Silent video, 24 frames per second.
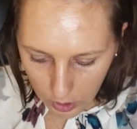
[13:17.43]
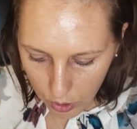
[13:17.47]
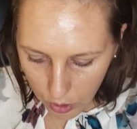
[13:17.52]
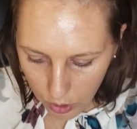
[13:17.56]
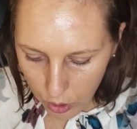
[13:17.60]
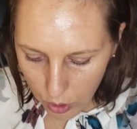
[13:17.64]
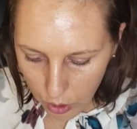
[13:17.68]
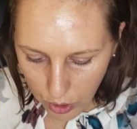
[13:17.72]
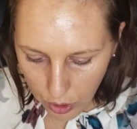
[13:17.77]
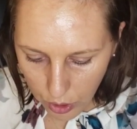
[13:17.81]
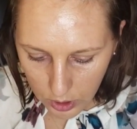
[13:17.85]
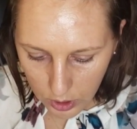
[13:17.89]

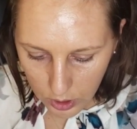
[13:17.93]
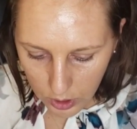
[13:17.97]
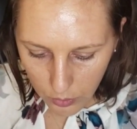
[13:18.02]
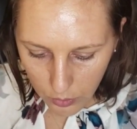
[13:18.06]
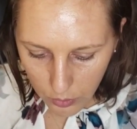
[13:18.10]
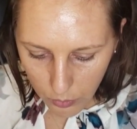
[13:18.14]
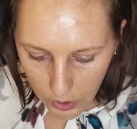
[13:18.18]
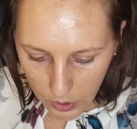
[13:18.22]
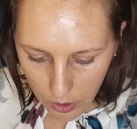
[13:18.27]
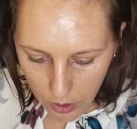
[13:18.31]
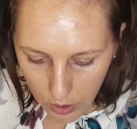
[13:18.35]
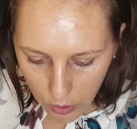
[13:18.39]
usually
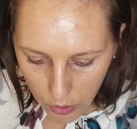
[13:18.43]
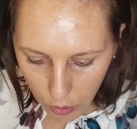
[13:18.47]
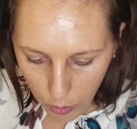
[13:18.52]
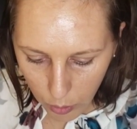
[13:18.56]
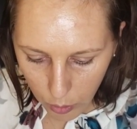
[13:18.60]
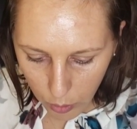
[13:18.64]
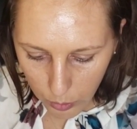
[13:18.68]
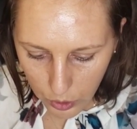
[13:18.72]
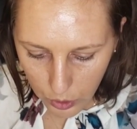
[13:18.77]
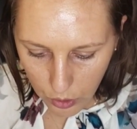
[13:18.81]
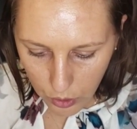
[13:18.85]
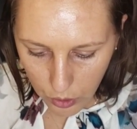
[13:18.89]
when the
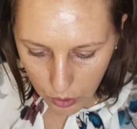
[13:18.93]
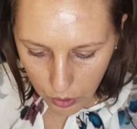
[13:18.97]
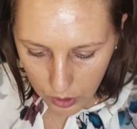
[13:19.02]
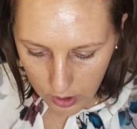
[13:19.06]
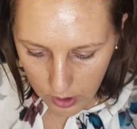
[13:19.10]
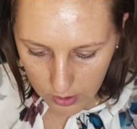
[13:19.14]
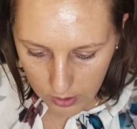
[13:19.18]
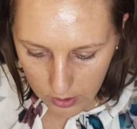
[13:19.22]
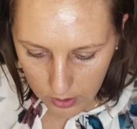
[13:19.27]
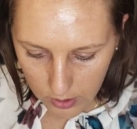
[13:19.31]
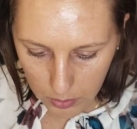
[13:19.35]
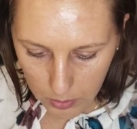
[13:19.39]
normal source
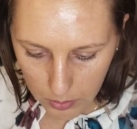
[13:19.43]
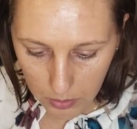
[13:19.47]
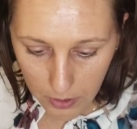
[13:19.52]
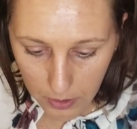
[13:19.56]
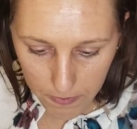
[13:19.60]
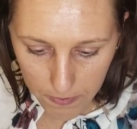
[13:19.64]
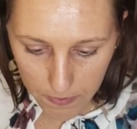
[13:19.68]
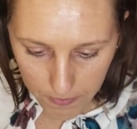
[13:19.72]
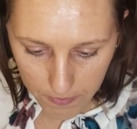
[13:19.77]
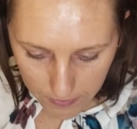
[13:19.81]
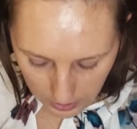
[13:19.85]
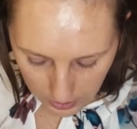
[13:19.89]
system
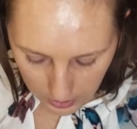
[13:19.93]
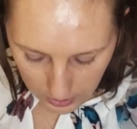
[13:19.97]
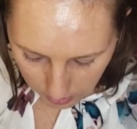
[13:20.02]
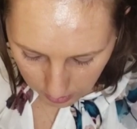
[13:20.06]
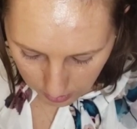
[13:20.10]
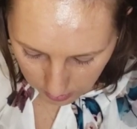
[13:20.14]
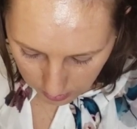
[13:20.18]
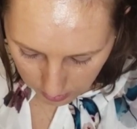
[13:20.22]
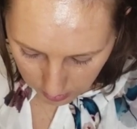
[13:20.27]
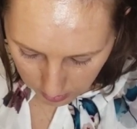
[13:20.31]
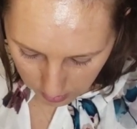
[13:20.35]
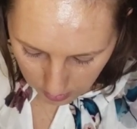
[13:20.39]

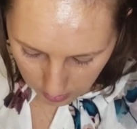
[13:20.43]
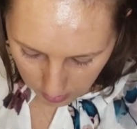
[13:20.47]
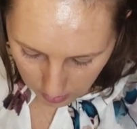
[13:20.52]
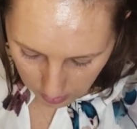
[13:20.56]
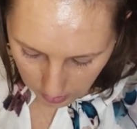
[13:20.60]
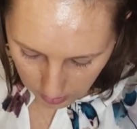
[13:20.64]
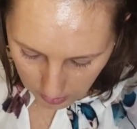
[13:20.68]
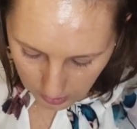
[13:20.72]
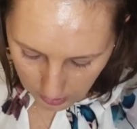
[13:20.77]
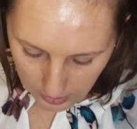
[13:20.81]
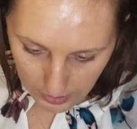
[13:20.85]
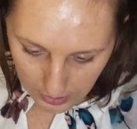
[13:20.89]
fails?
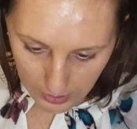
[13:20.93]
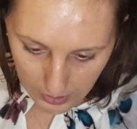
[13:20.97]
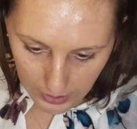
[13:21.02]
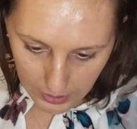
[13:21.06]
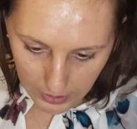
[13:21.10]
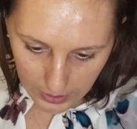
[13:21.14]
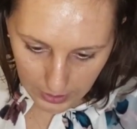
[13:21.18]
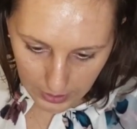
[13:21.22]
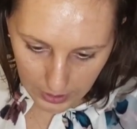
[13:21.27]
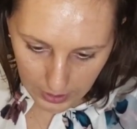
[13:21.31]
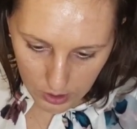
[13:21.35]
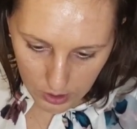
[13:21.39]

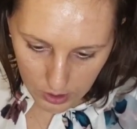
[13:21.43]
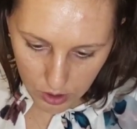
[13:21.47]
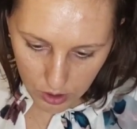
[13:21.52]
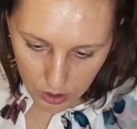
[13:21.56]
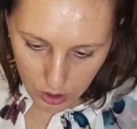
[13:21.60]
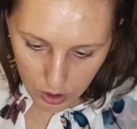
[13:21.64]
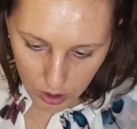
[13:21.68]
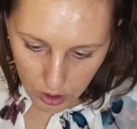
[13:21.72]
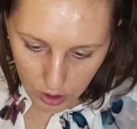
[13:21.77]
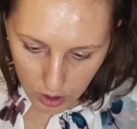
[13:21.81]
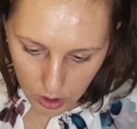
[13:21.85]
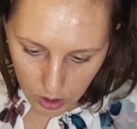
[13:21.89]

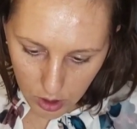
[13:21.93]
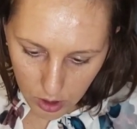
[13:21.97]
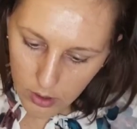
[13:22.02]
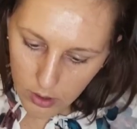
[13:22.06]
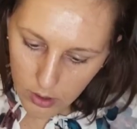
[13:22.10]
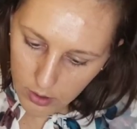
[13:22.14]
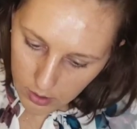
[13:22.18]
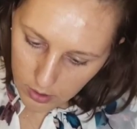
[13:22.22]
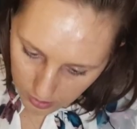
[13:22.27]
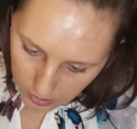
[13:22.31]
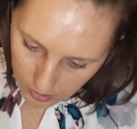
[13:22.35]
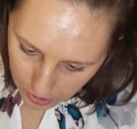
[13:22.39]
Answer,
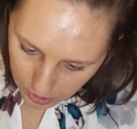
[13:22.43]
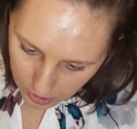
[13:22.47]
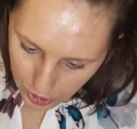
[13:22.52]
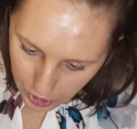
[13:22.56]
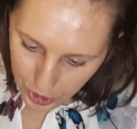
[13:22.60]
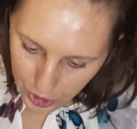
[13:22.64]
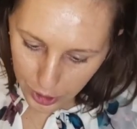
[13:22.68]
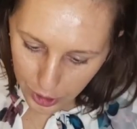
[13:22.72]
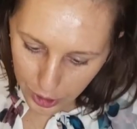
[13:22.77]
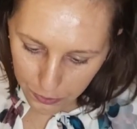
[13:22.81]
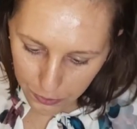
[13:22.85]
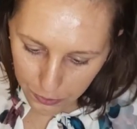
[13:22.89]

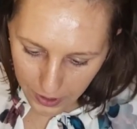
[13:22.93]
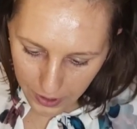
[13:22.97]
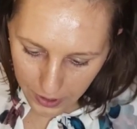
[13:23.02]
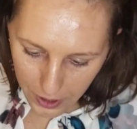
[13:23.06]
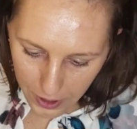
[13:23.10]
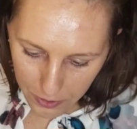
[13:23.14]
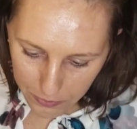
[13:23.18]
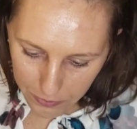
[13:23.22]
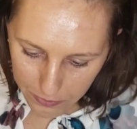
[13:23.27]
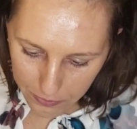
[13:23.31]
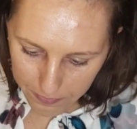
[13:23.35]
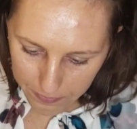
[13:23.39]
shuttle
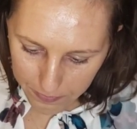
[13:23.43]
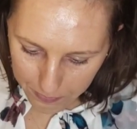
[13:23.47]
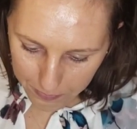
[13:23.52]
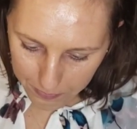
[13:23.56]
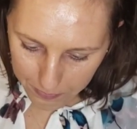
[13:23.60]
valve.